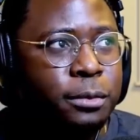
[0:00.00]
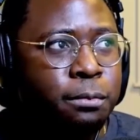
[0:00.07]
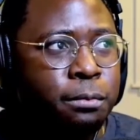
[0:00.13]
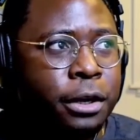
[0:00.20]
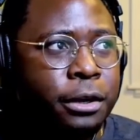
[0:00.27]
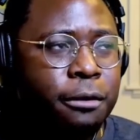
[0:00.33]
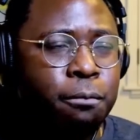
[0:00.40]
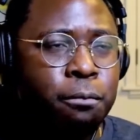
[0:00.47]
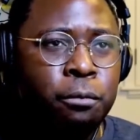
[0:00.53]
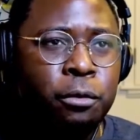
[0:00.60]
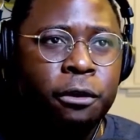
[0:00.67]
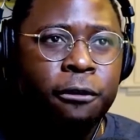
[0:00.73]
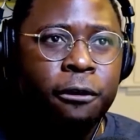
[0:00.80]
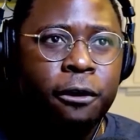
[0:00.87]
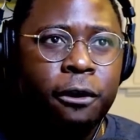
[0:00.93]
but
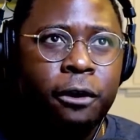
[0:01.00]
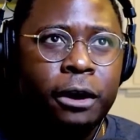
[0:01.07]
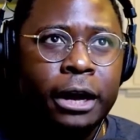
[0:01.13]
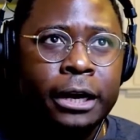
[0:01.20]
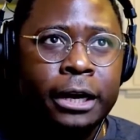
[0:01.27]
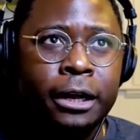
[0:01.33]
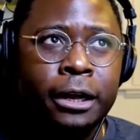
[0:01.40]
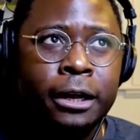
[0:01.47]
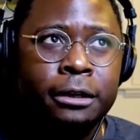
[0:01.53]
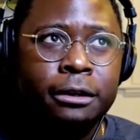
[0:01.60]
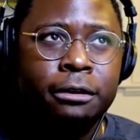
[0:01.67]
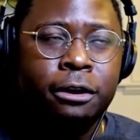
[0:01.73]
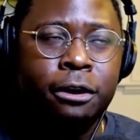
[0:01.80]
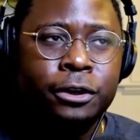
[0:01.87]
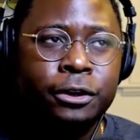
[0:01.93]
more at a
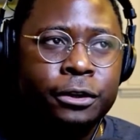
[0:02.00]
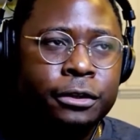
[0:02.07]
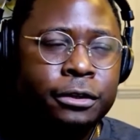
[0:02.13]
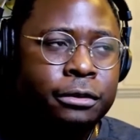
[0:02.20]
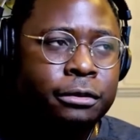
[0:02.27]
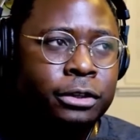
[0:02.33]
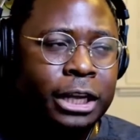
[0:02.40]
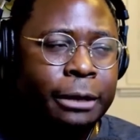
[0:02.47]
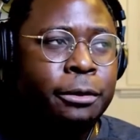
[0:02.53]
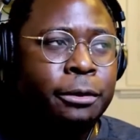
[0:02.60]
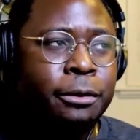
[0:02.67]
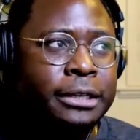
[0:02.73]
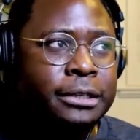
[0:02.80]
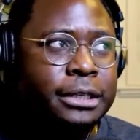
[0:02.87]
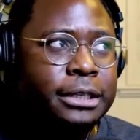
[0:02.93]
longer time
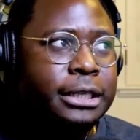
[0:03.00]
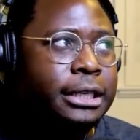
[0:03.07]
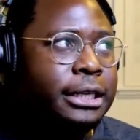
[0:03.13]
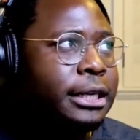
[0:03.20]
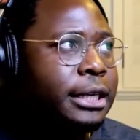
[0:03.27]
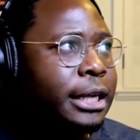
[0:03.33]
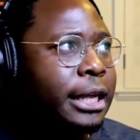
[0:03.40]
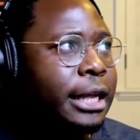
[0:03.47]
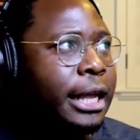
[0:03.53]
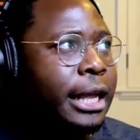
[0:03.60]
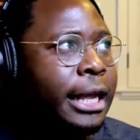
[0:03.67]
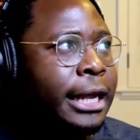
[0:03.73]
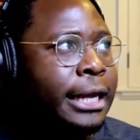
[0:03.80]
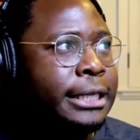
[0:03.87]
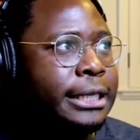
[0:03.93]
horizon
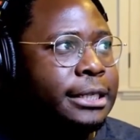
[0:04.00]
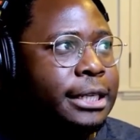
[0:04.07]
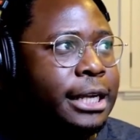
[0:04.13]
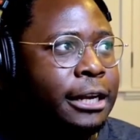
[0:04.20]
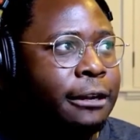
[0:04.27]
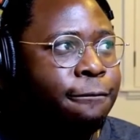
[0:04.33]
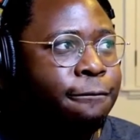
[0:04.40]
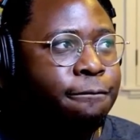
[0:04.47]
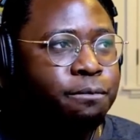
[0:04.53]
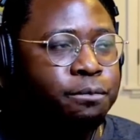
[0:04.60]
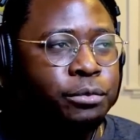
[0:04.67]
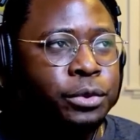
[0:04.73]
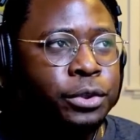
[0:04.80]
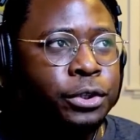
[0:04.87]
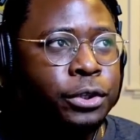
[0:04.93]
and just kind of
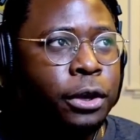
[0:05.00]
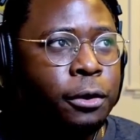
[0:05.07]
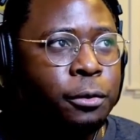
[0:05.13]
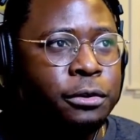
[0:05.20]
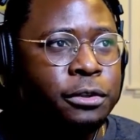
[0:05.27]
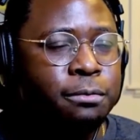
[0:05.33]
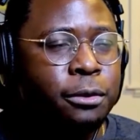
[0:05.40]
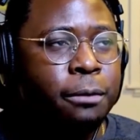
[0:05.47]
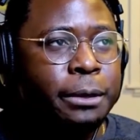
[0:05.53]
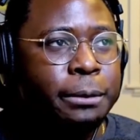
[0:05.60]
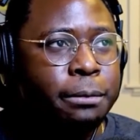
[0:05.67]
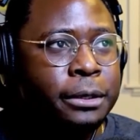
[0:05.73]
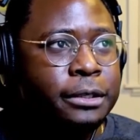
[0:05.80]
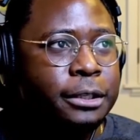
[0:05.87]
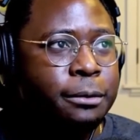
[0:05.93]
talk with smart people
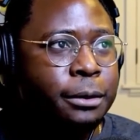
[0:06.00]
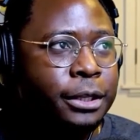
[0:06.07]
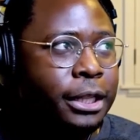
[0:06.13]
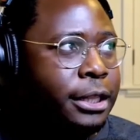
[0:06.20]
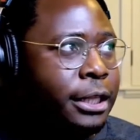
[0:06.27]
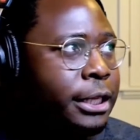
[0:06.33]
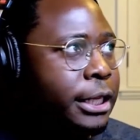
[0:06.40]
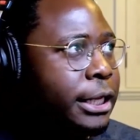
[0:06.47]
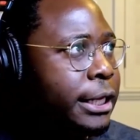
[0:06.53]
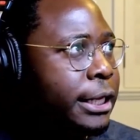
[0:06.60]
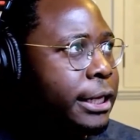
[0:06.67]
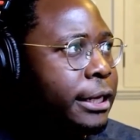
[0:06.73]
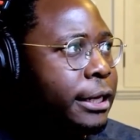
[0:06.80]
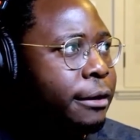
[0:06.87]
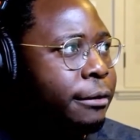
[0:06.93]
and see what they think
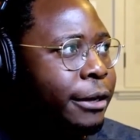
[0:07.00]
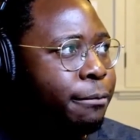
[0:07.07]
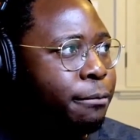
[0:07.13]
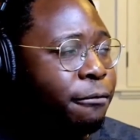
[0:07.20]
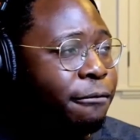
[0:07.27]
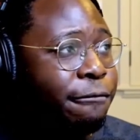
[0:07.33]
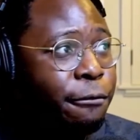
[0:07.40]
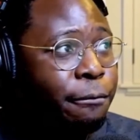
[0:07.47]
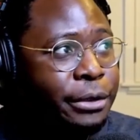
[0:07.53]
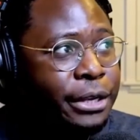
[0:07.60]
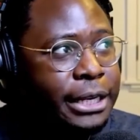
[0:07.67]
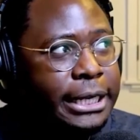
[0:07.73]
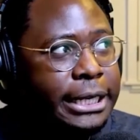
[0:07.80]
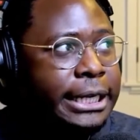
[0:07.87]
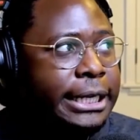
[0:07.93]
right for
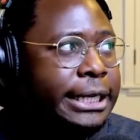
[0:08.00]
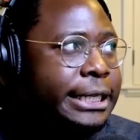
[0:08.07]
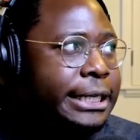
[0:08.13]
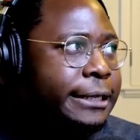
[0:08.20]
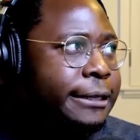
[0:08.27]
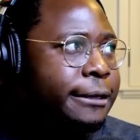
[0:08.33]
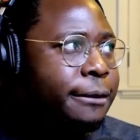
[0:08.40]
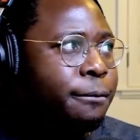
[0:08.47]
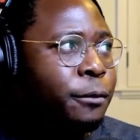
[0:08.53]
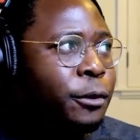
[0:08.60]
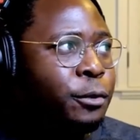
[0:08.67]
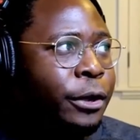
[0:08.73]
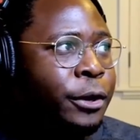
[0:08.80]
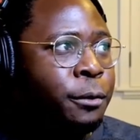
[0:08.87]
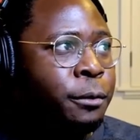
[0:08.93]
me when do
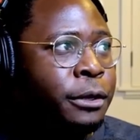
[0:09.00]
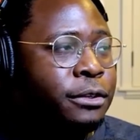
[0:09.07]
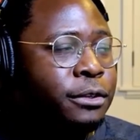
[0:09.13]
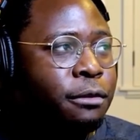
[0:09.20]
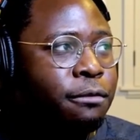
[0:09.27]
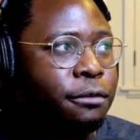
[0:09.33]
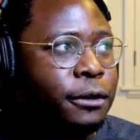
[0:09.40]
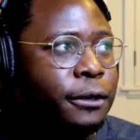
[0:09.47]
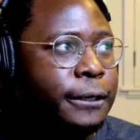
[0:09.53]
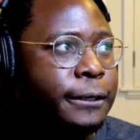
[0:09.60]
i know when it's over